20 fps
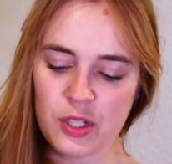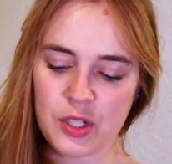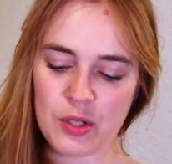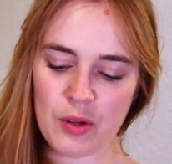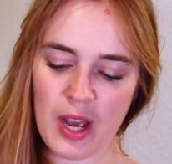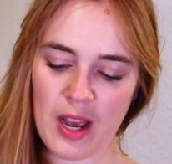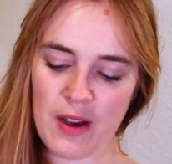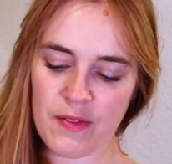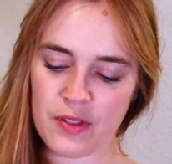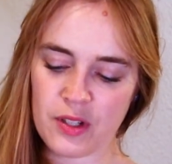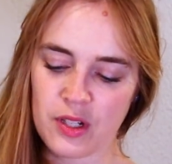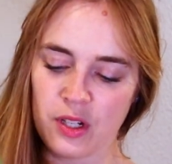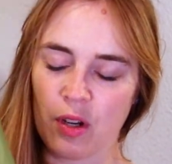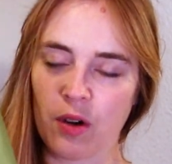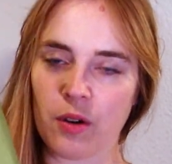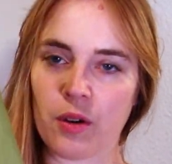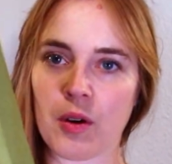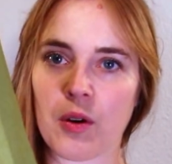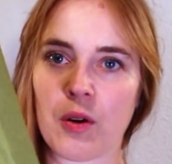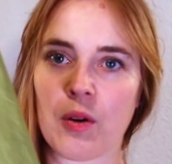we do have the
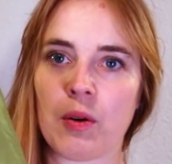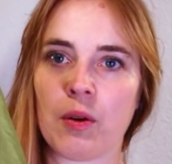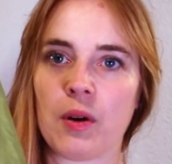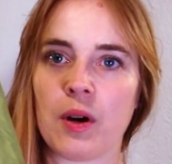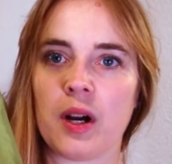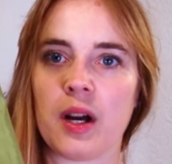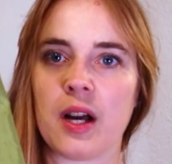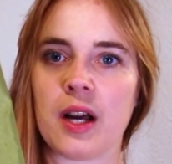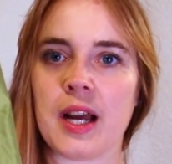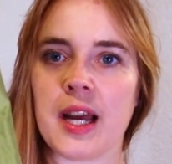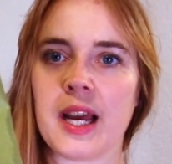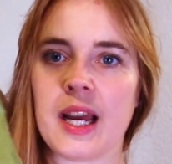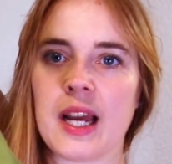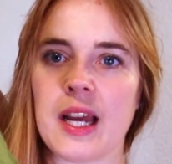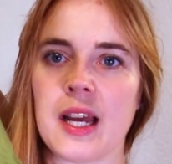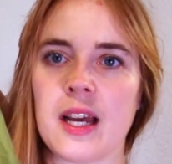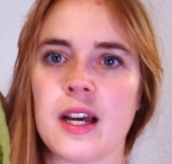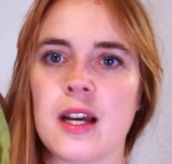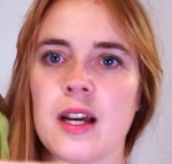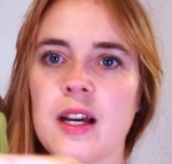logo
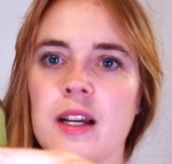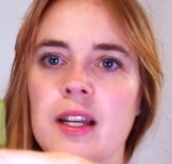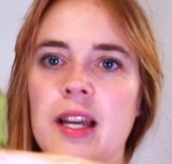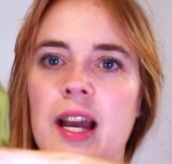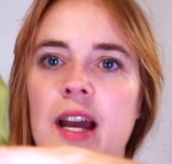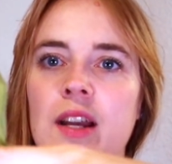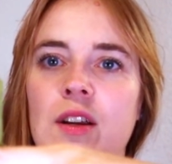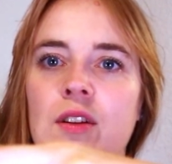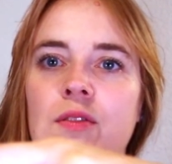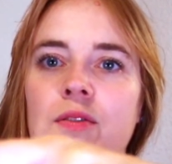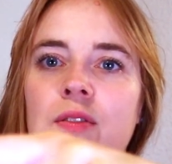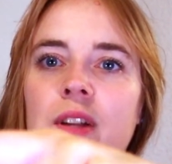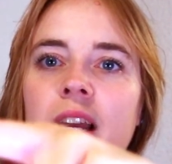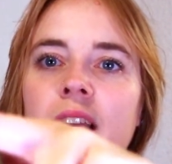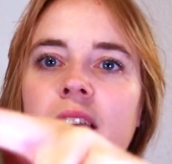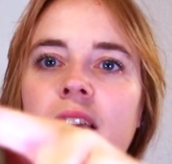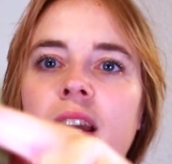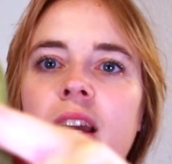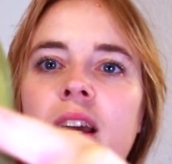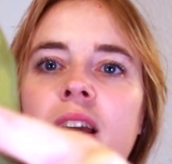kind of
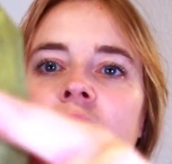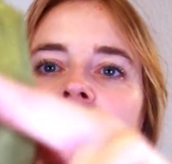like